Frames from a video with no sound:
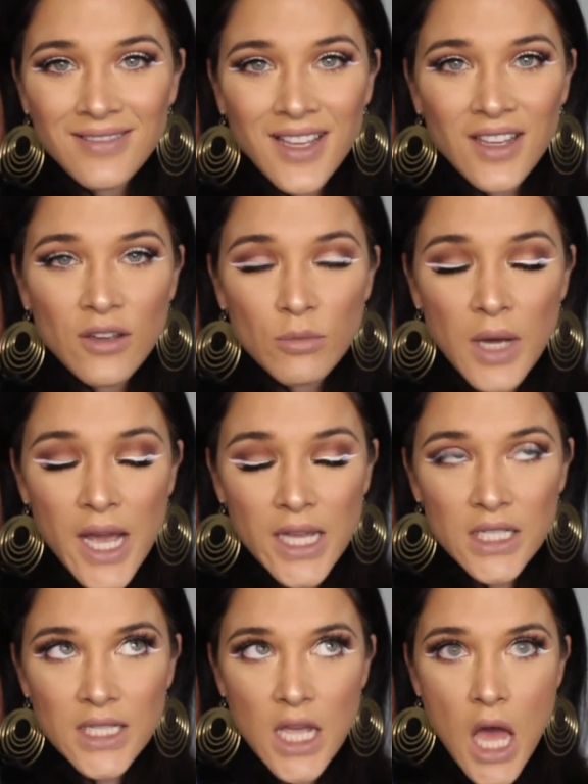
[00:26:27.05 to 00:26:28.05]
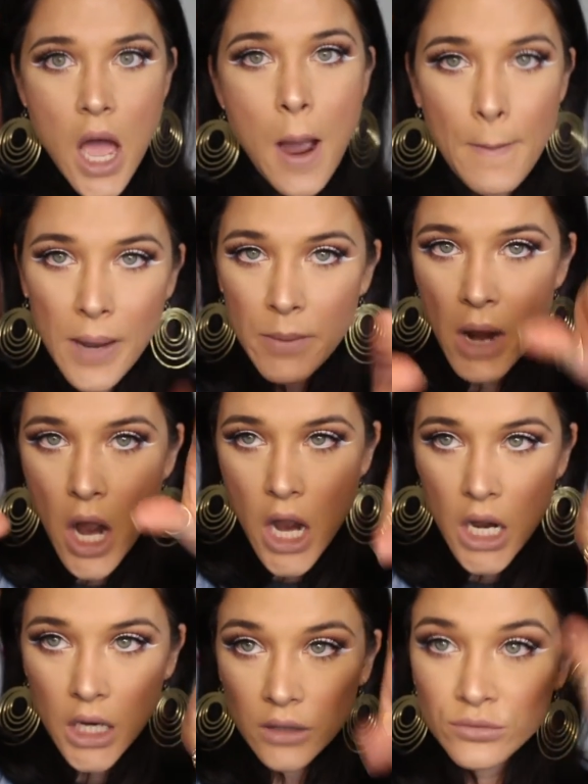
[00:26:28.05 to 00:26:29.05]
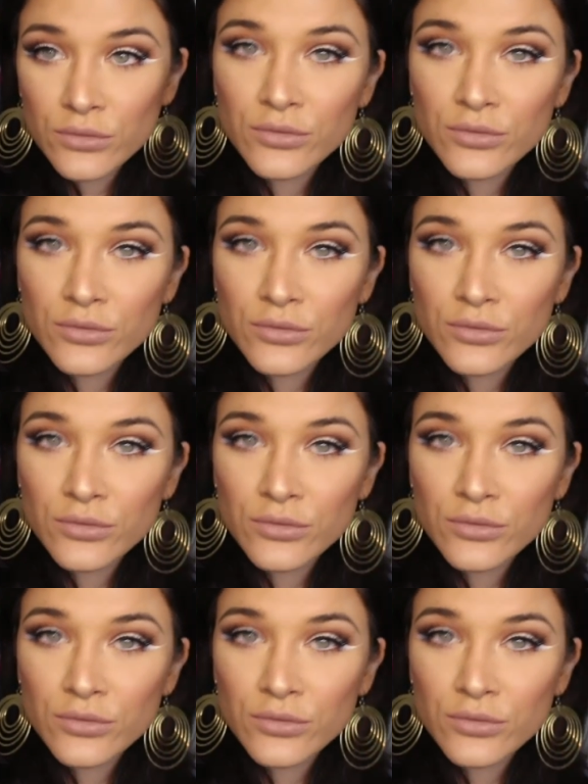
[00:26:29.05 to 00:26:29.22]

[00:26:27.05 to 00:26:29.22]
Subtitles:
Thank you. Bye. See ya. Bye bye.